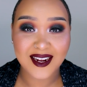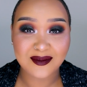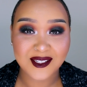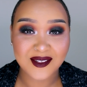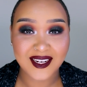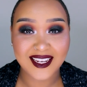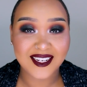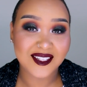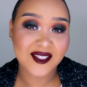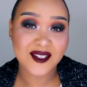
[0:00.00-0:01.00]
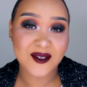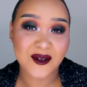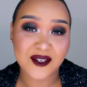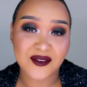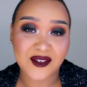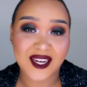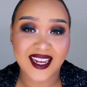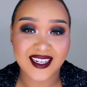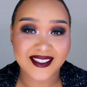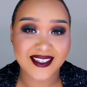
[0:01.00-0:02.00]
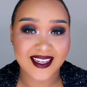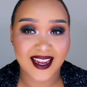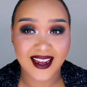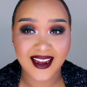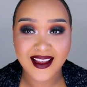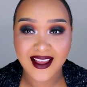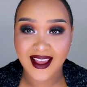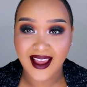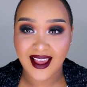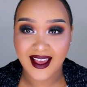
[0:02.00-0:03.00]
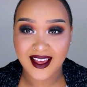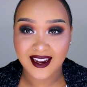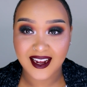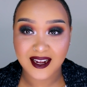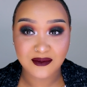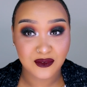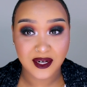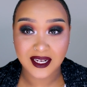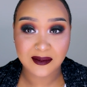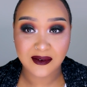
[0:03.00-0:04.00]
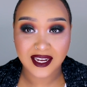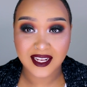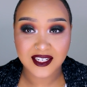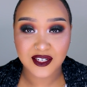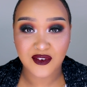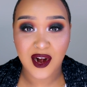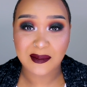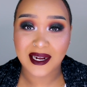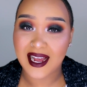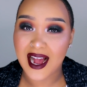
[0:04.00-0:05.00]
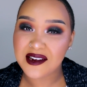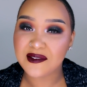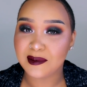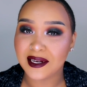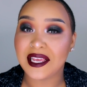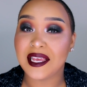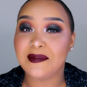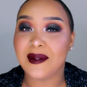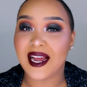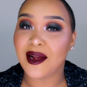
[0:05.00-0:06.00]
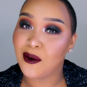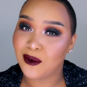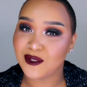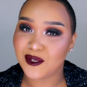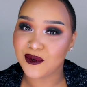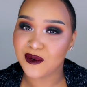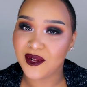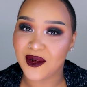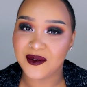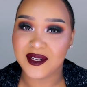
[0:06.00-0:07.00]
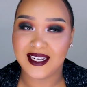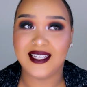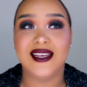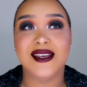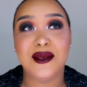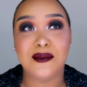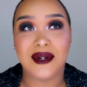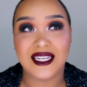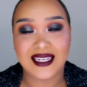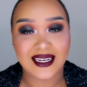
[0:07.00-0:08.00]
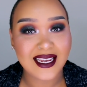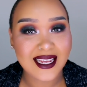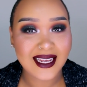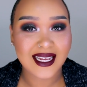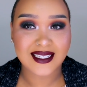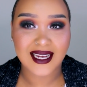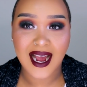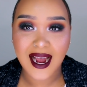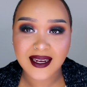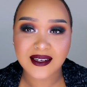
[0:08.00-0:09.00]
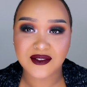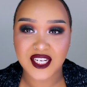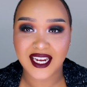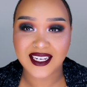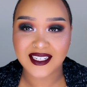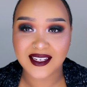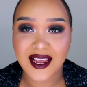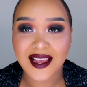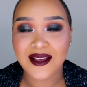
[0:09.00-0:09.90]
I'm doing another tutorial for you guys today, and I'm really bringing the drama, kind of bringing it back old school, only my technique has kind of changed.